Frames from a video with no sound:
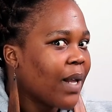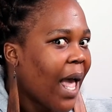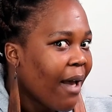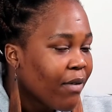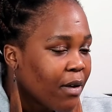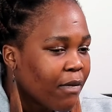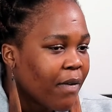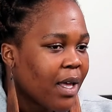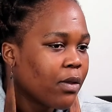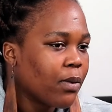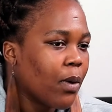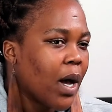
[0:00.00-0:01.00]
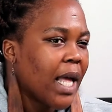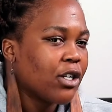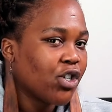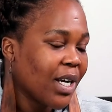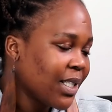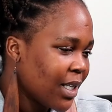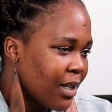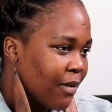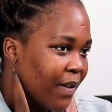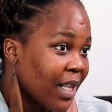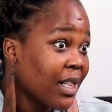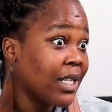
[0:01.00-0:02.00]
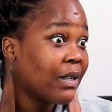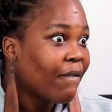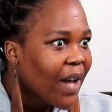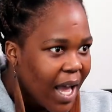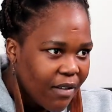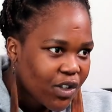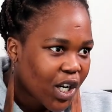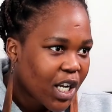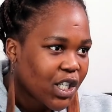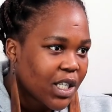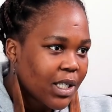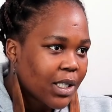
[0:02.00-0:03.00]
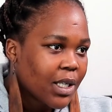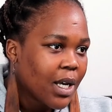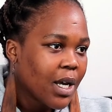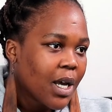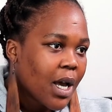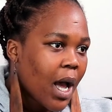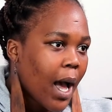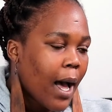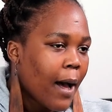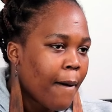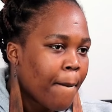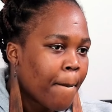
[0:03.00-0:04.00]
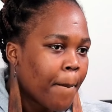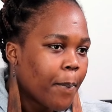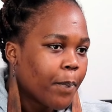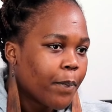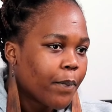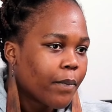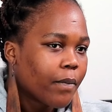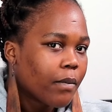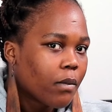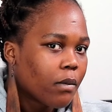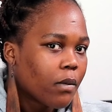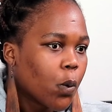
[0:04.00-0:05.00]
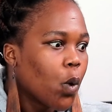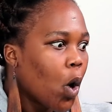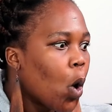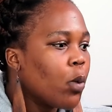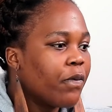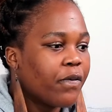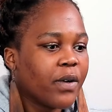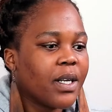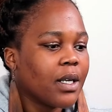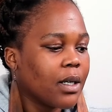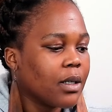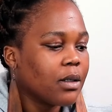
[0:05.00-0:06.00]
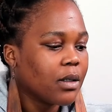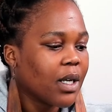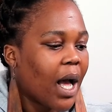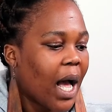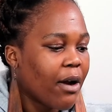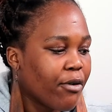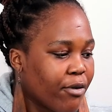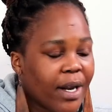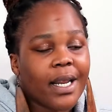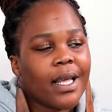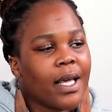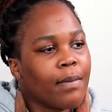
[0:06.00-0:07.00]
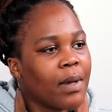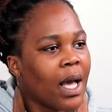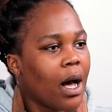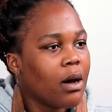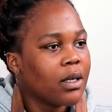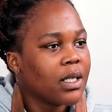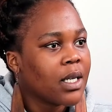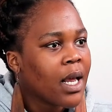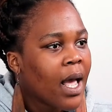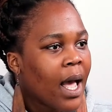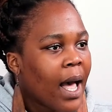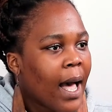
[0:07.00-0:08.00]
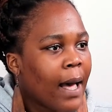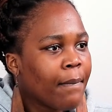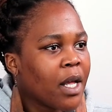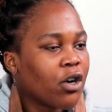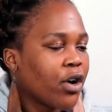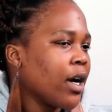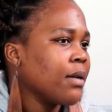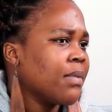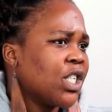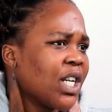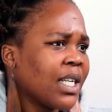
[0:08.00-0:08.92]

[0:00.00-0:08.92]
having faith and trusting the fact that these five judges will hopefully really hear me out and grant me